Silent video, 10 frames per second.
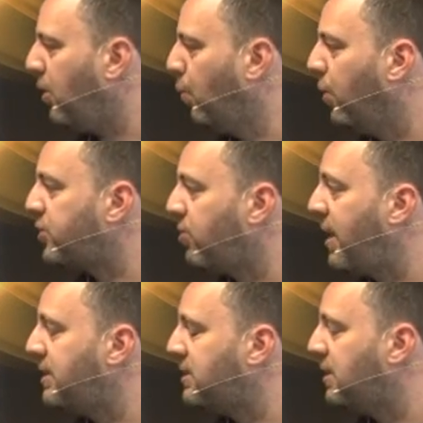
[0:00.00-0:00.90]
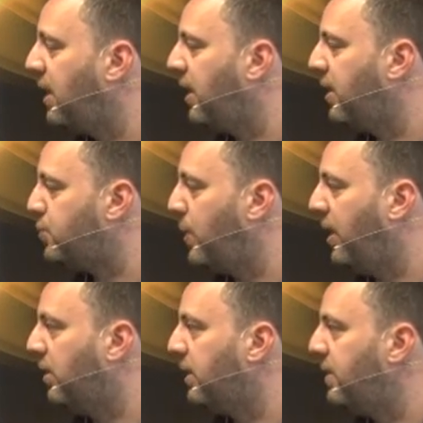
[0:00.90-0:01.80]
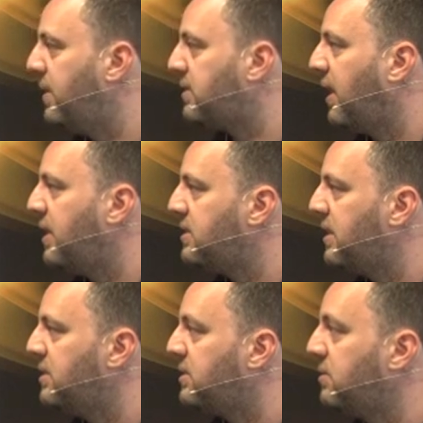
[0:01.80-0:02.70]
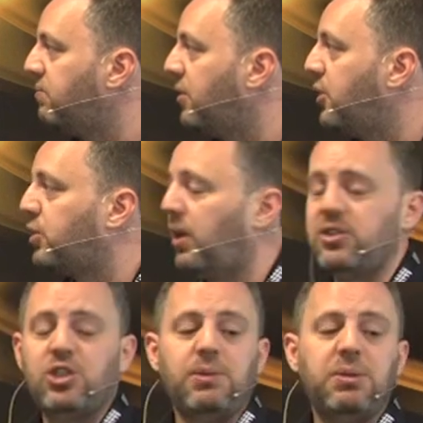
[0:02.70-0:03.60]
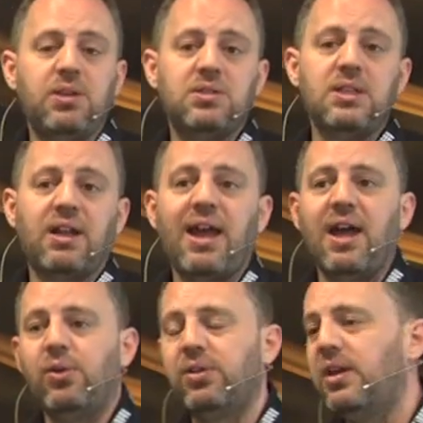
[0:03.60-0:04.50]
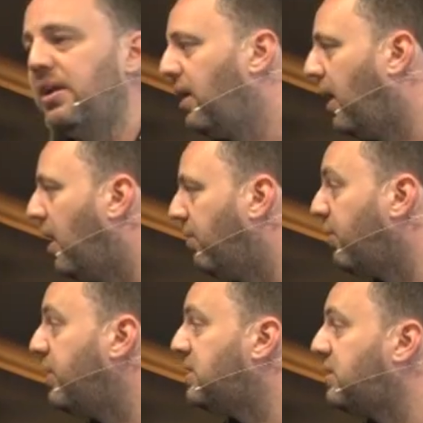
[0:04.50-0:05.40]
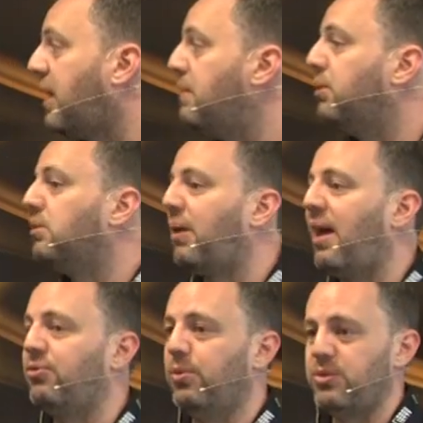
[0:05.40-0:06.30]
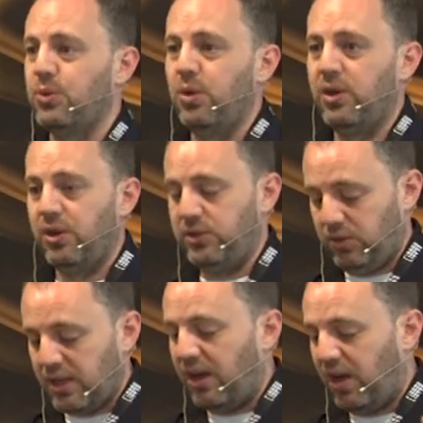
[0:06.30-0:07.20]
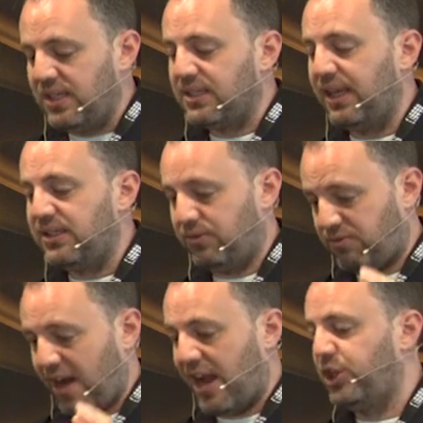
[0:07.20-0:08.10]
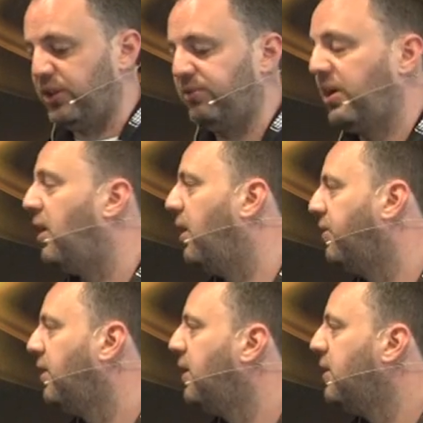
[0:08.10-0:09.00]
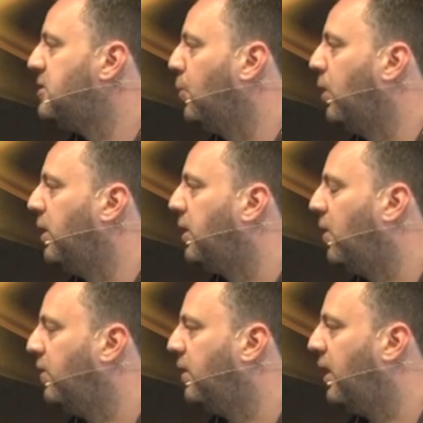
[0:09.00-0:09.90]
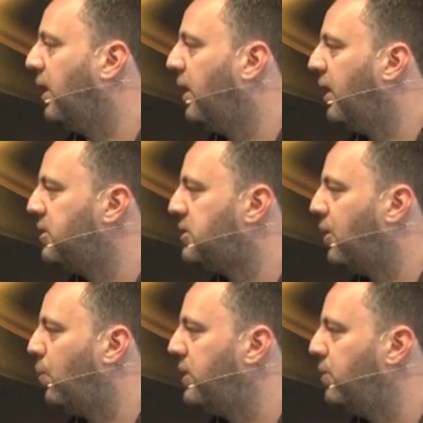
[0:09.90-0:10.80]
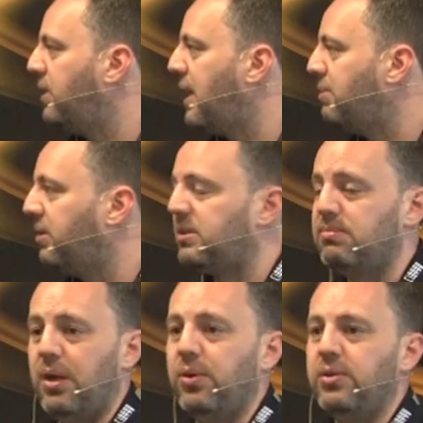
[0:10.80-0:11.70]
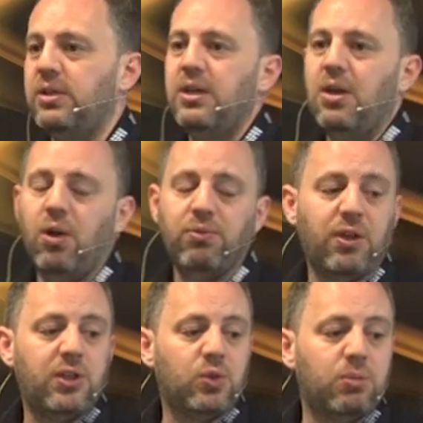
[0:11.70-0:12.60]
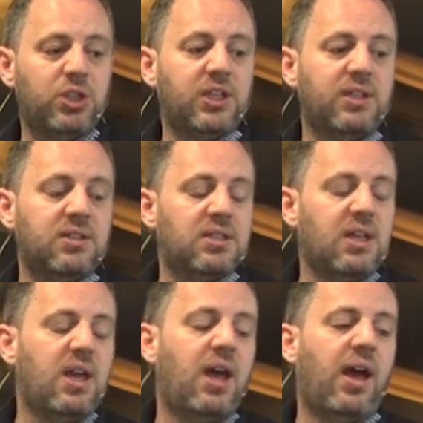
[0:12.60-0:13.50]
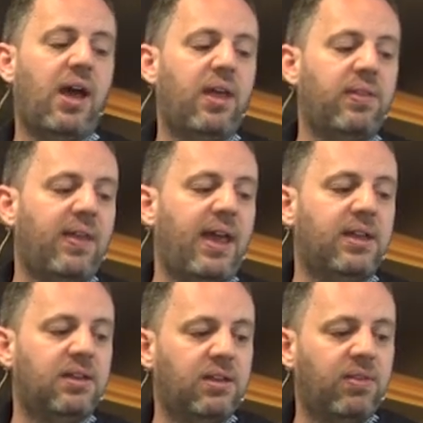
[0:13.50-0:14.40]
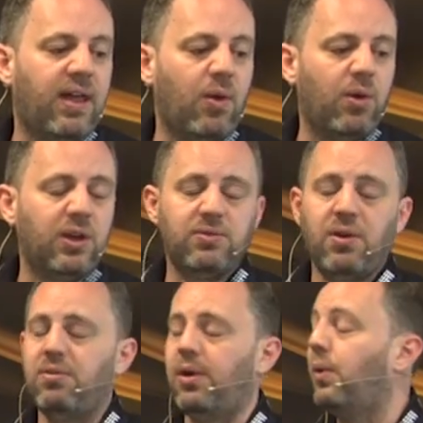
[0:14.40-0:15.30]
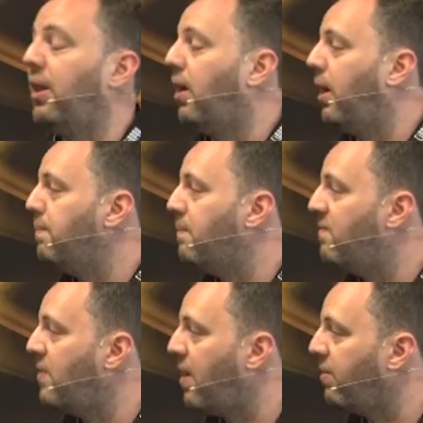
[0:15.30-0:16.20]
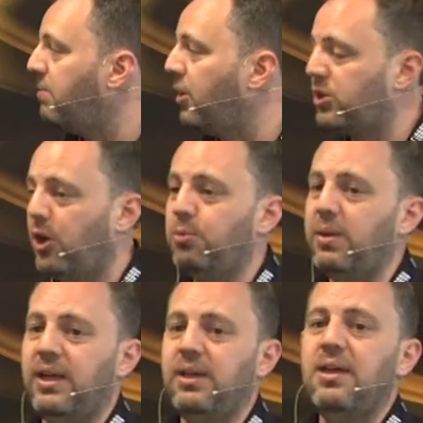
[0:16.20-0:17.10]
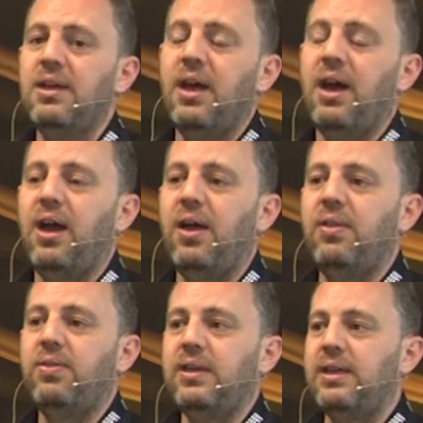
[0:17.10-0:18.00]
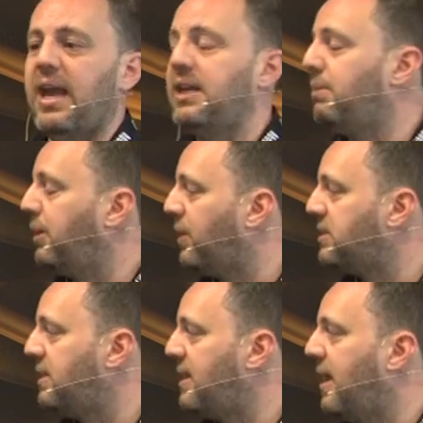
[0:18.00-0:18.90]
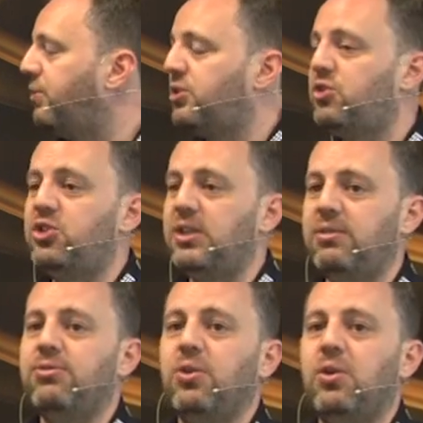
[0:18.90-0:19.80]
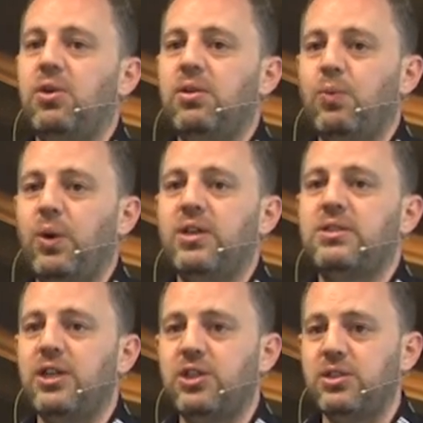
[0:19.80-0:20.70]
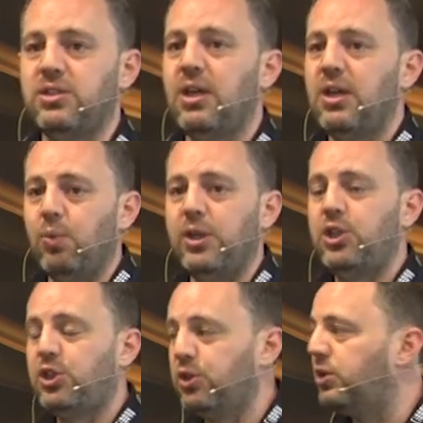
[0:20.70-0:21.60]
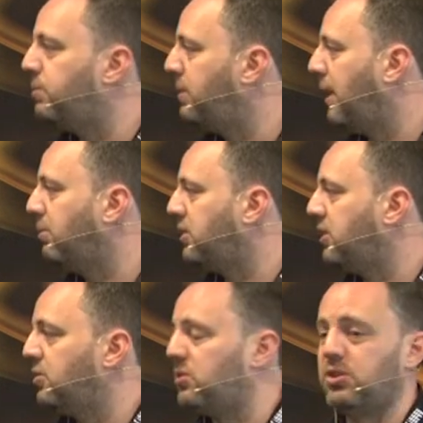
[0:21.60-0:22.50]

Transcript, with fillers: What's great as well in this case is virtualized GPUs in the cloud are very stable platforms to work on. You get an isolated fraction of card to work on. And so when you enable this mode on virtual machines, then that works very, very well. I'm very much hoping the AWS announced G4 workstations, we should be able to use the